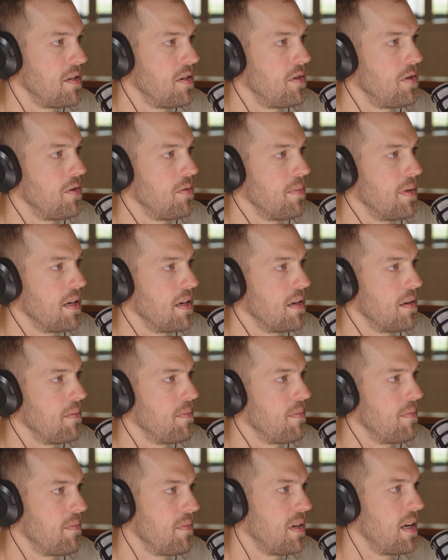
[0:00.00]
to 2 minutes.
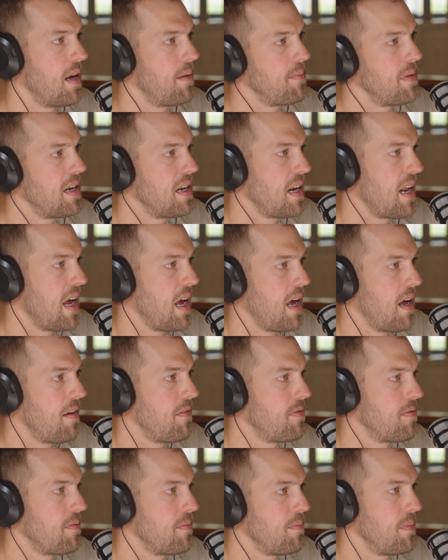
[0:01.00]
Yeah, minute
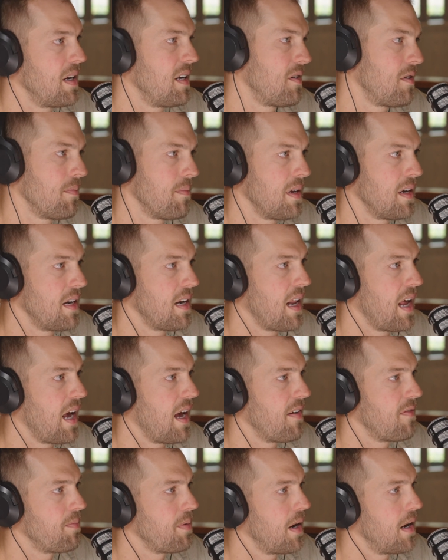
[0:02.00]
to minute and a
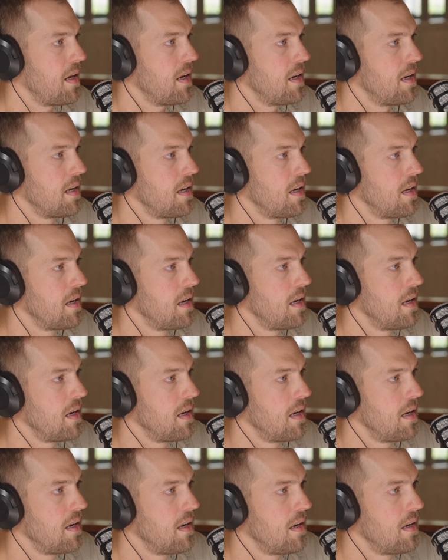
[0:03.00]
half, probably.
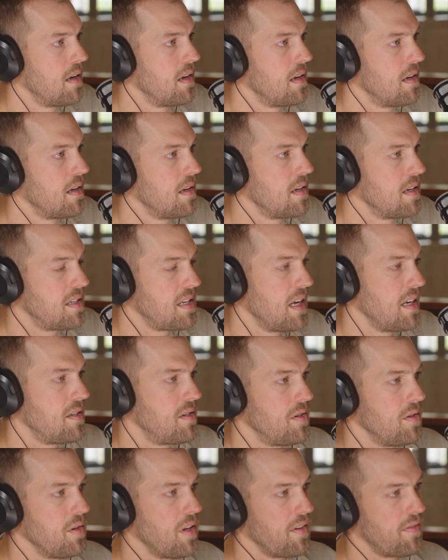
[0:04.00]
It
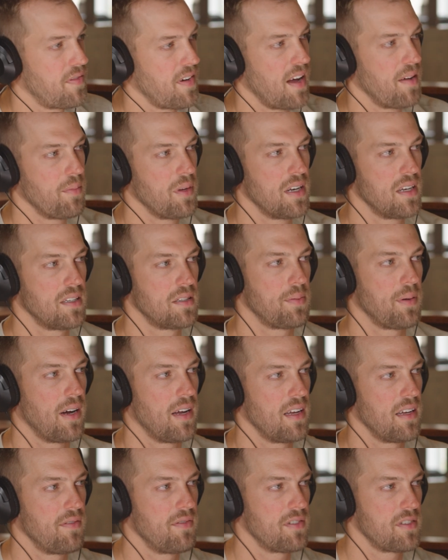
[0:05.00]
takes you like 5 minutes,
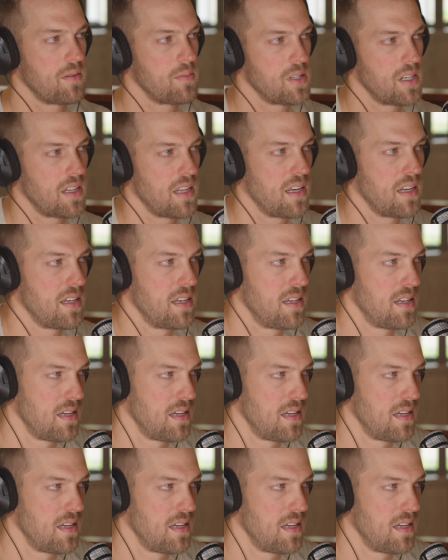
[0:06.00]
probably, for something like